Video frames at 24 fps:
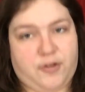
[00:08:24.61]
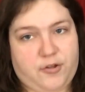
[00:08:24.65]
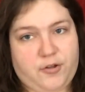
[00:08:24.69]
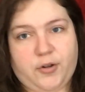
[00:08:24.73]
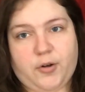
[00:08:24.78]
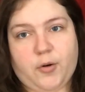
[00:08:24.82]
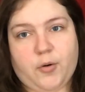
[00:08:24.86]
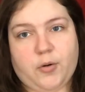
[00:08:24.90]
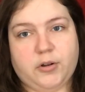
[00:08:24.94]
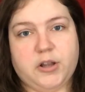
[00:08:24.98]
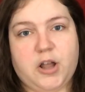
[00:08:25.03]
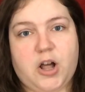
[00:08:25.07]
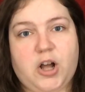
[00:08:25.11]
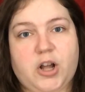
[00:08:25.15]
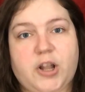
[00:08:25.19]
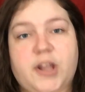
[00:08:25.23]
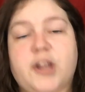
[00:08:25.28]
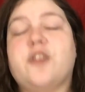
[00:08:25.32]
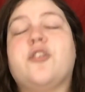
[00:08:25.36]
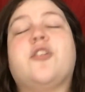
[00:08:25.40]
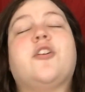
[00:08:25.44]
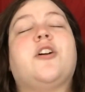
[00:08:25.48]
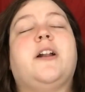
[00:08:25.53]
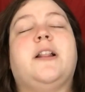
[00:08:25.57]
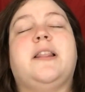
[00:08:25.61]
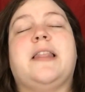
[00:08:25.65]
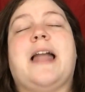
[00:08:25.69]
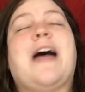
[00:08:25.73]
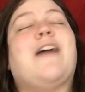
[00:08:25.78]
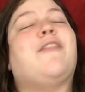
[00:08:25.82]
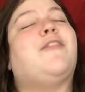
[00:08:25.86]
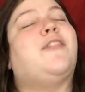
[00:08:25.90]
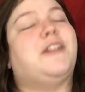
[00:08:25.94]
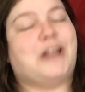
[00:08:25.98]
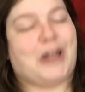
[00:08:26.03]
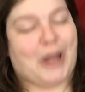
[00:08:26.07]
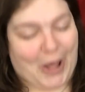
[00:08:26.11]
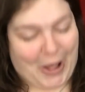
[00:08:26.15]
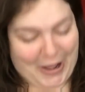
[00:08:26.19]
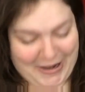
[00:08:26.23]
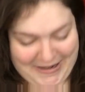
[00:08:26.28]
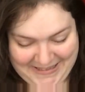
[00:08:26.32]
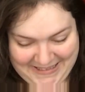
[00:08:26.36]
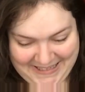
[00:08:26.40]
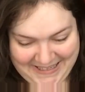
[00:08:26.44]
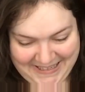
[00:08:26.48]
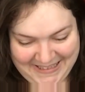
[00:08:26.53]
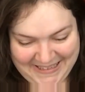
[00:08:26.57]
as you go along, and you're gonna laugh a
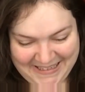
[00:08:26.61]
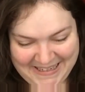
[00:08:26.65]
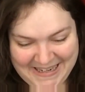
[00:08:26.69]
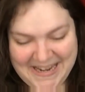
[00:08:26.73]
lot.